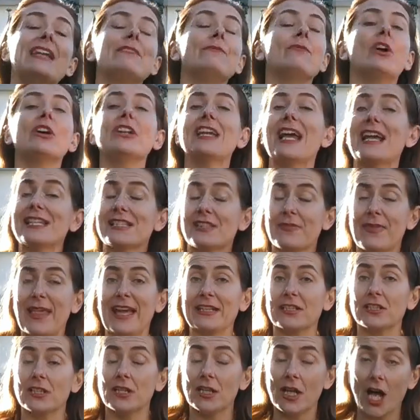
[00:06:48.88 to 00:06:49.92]
And what has that
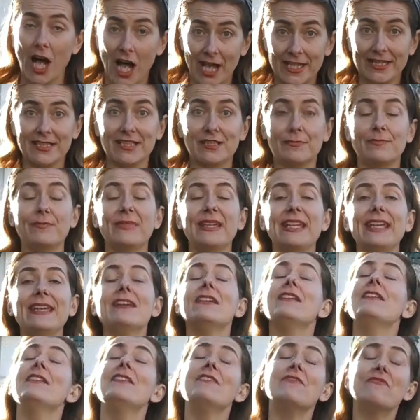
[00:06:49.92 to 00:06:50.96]
cost me?
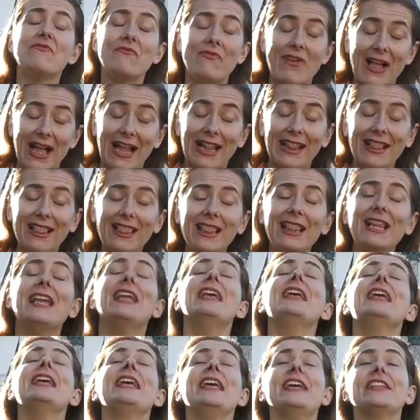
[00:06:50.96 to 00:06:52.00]
Well,
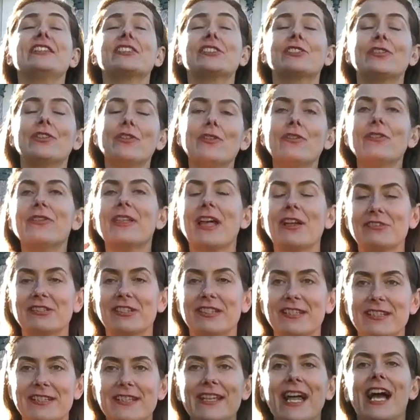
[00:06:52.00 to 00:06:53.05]
it's
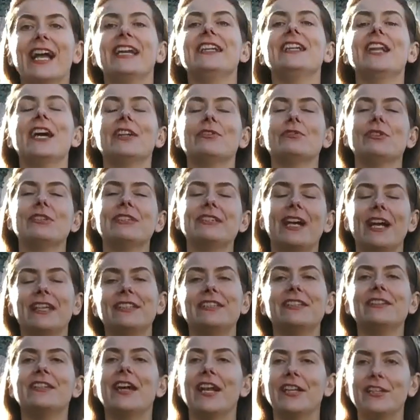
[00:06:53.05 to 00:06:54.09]

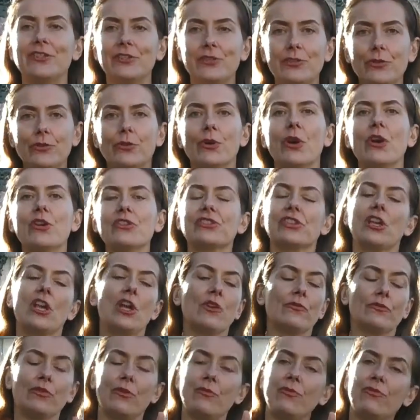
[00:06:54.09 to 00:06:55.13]
2,999 euros
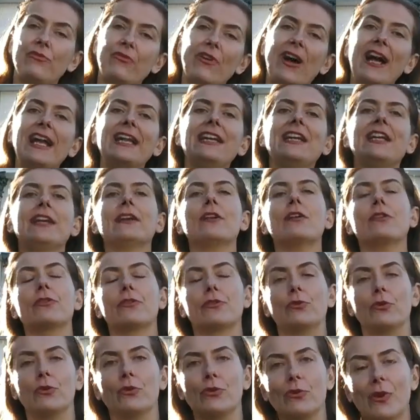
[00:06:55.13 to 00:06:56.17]
from filing
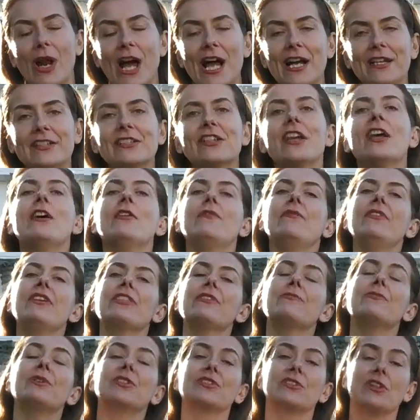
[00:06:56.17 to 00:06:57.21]
through grant with
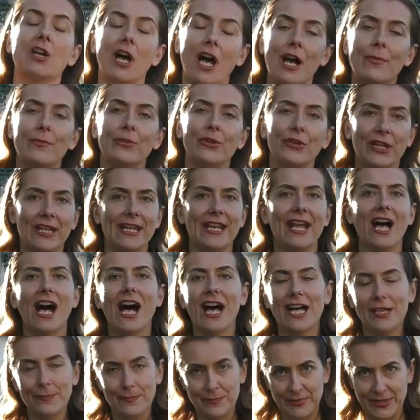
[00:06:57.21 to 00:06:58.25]
Montgomery
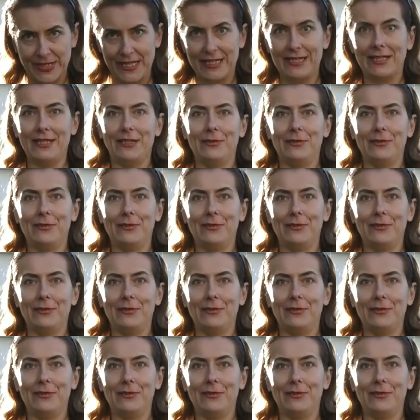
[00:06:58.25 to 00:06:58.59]
IP.